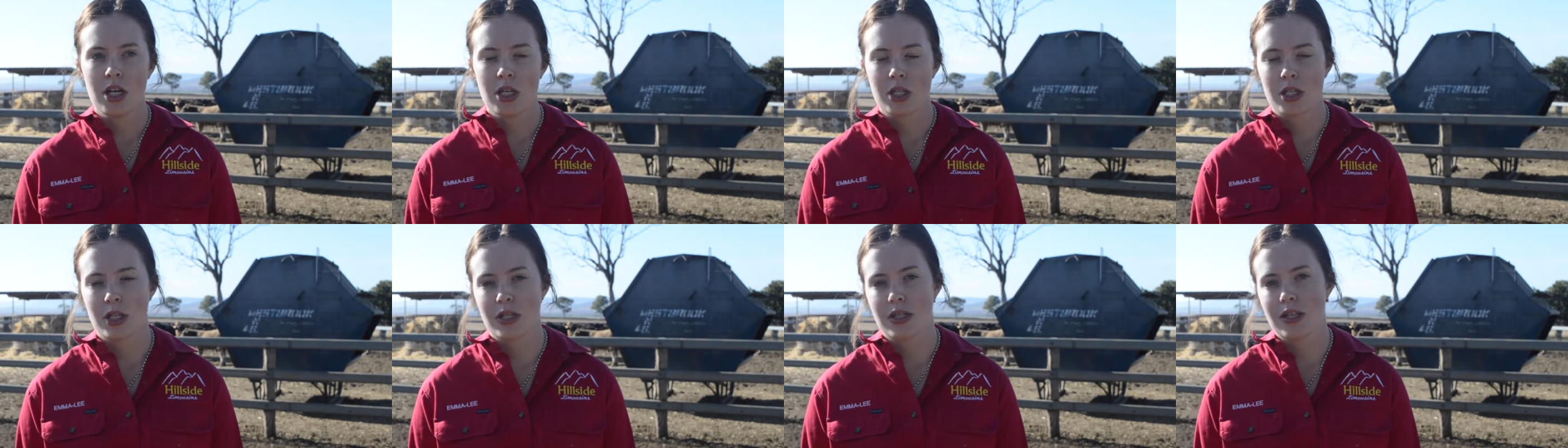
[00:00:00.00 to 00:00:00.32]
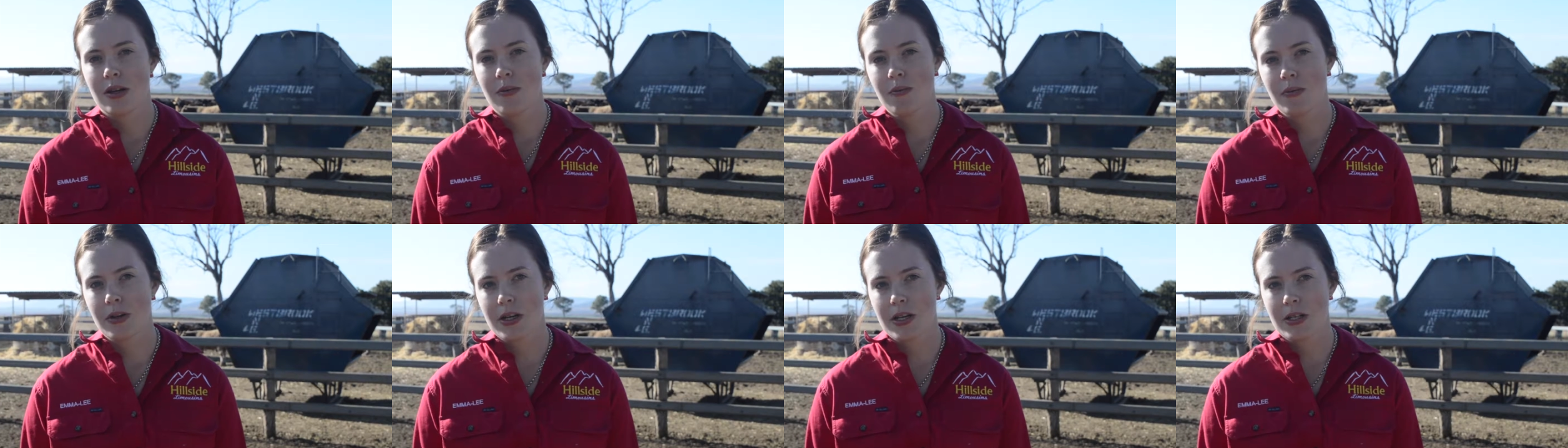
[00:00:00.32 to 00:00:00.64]
so
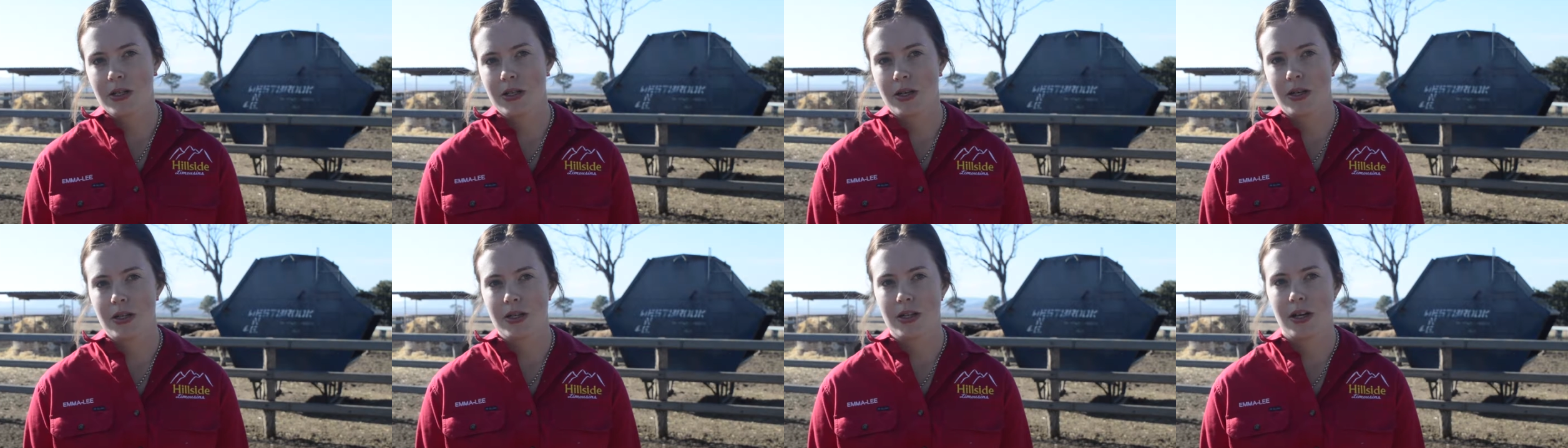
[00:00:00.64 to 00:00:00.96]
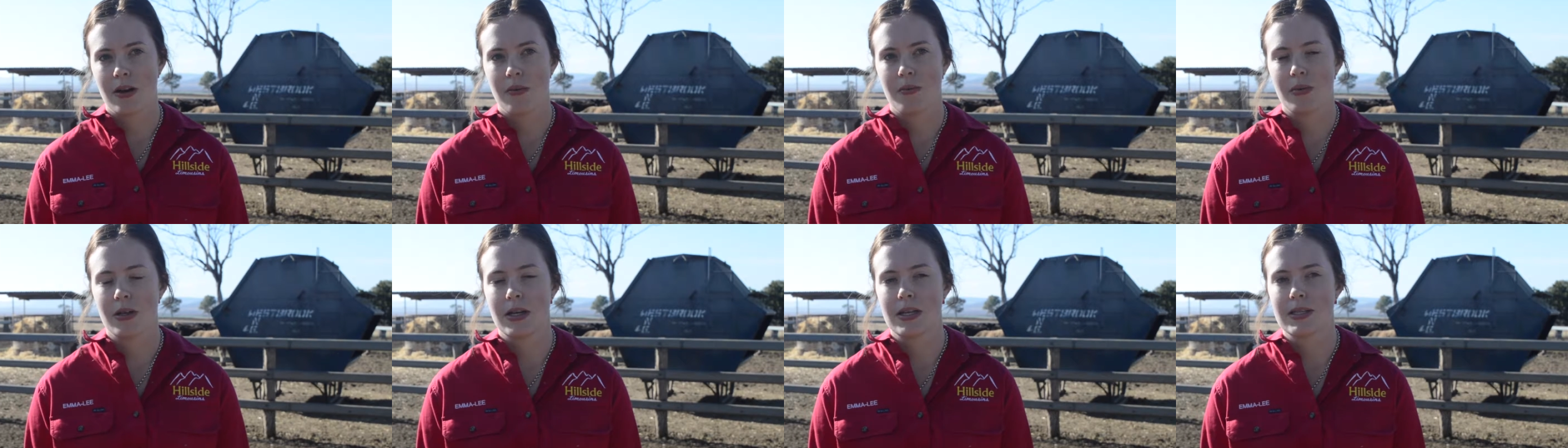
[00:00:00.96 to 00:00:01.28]
some research
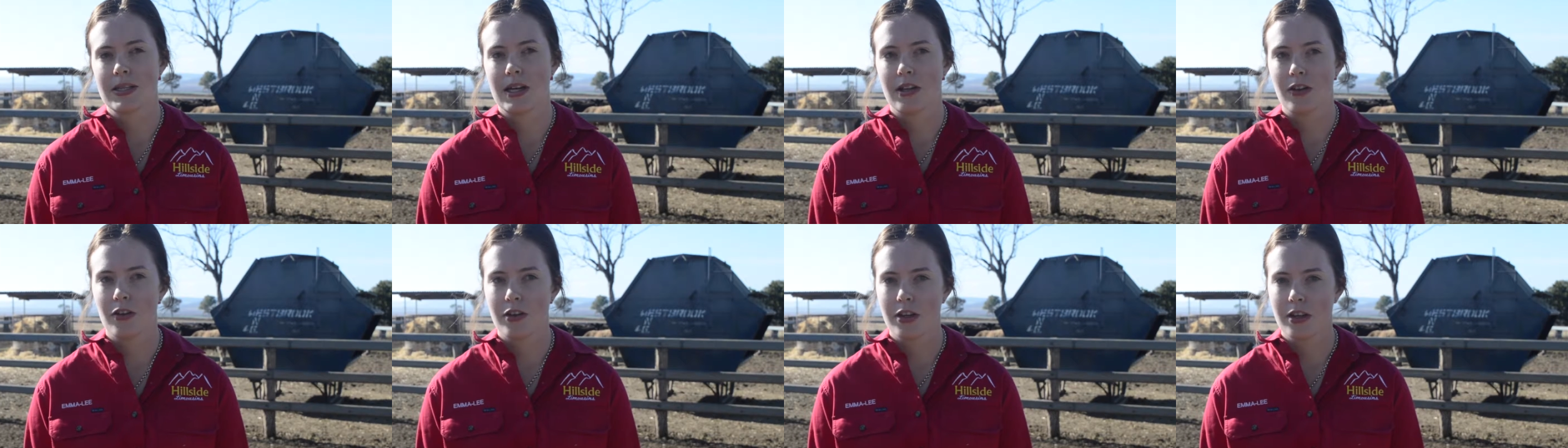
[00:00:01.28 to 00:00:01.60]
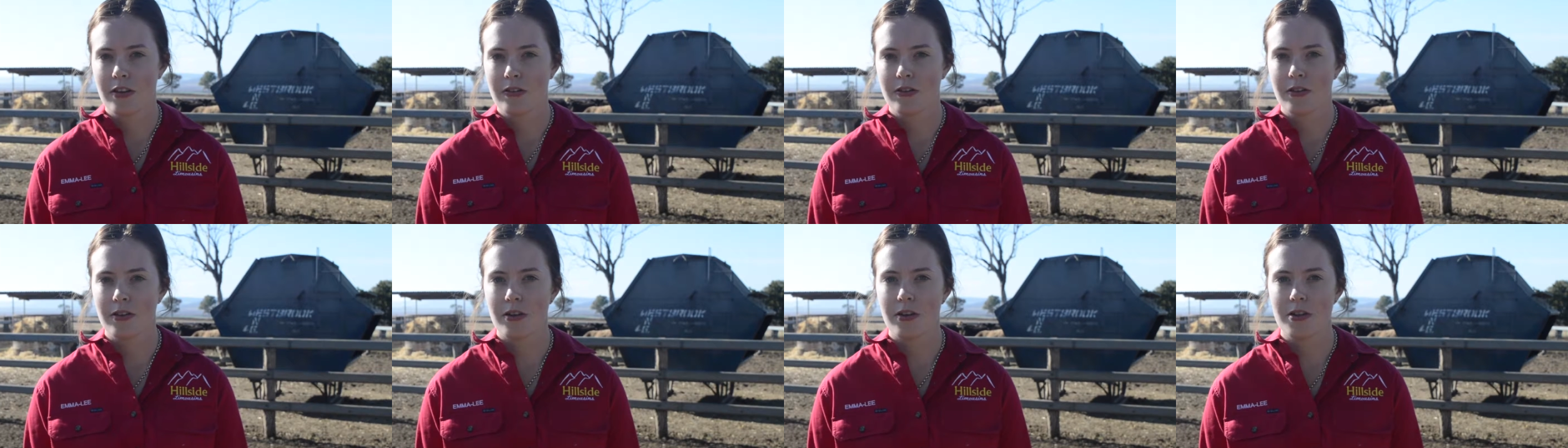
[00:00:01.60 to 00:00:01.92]
companies are
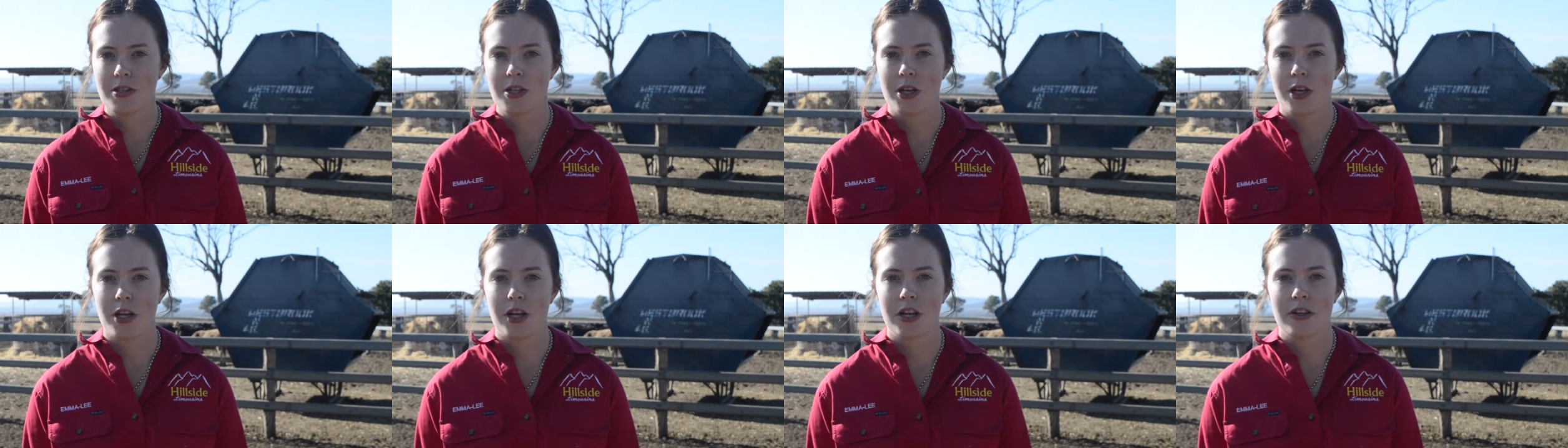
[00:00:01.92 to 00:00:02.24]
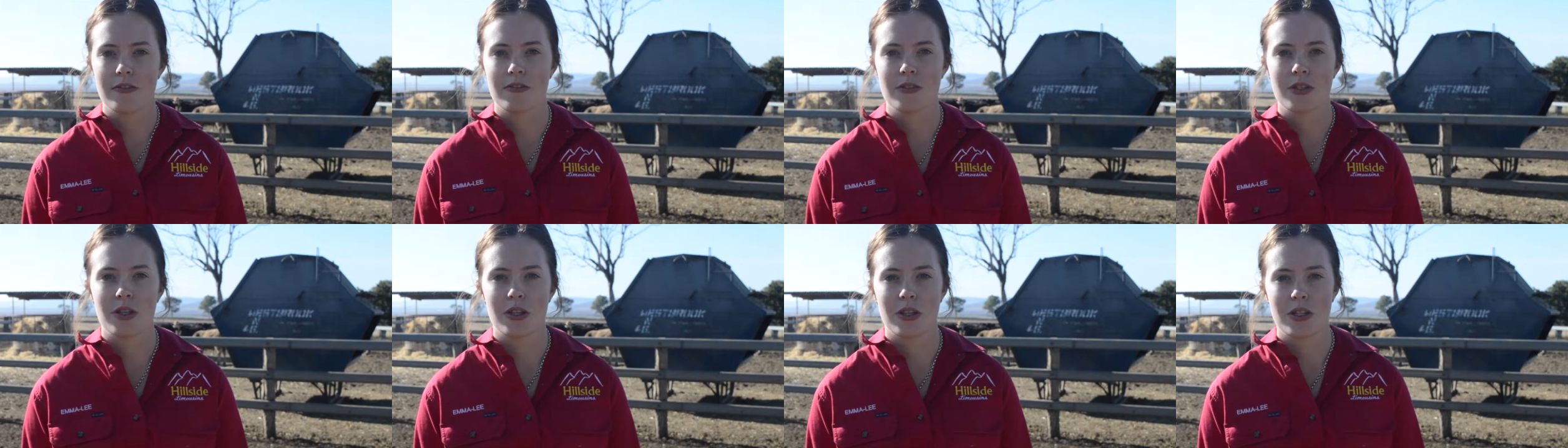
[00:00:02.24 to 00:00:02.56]
looking for
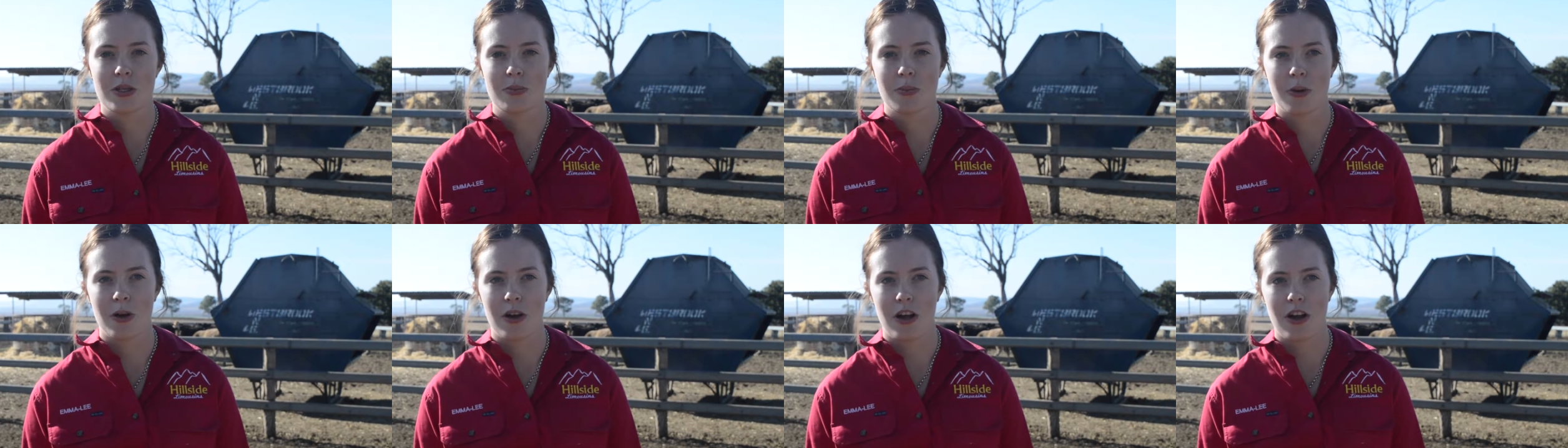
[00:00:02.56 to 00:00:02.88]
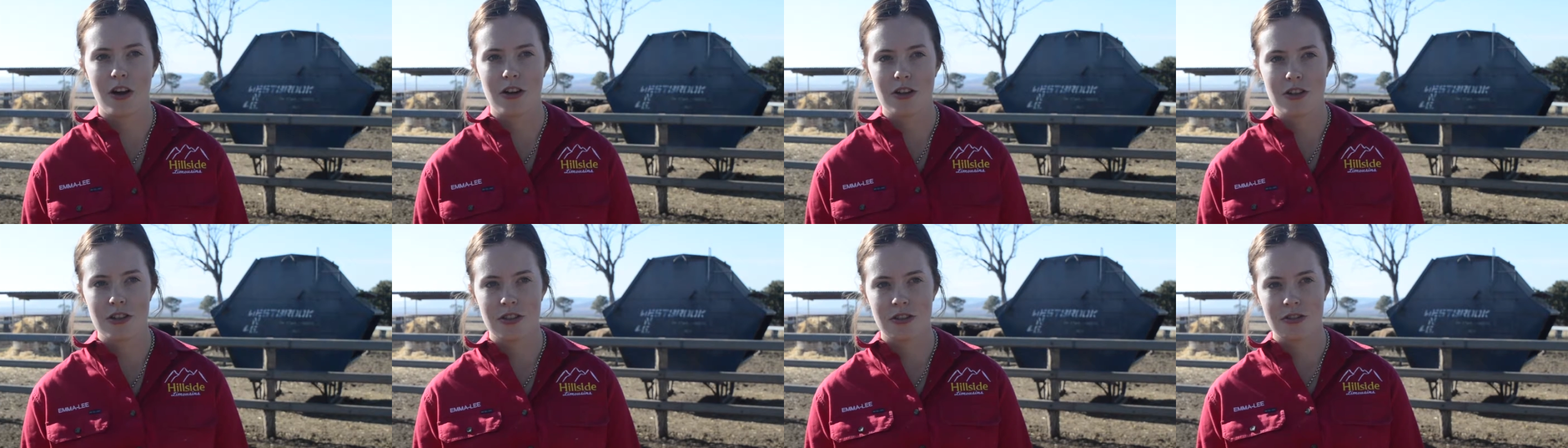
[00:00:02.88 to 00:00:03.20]
alternatives to this
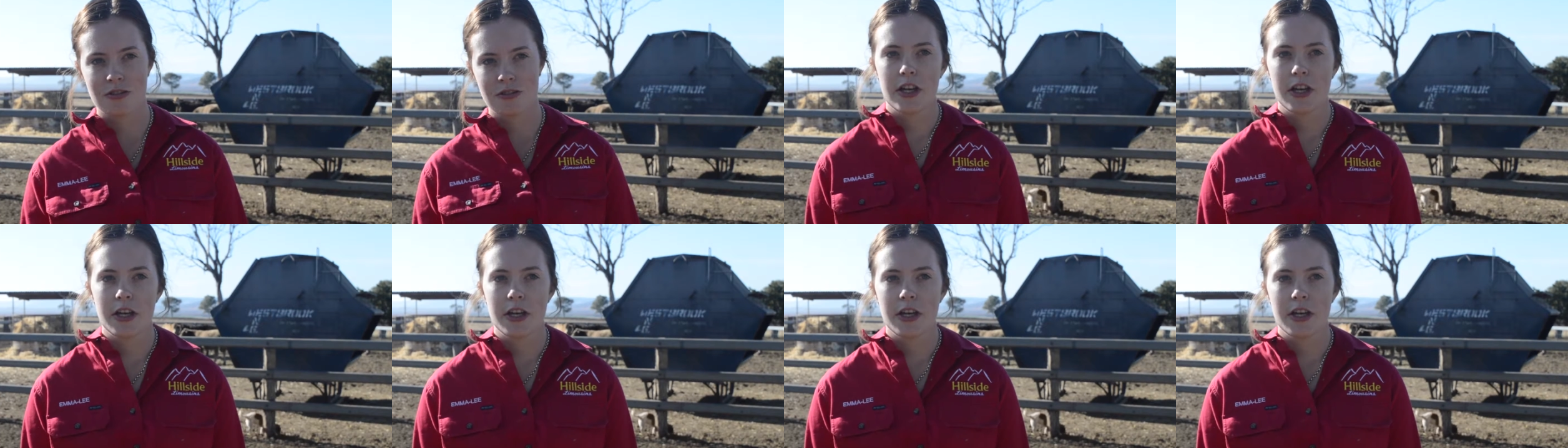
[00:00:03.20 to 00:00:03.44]
product.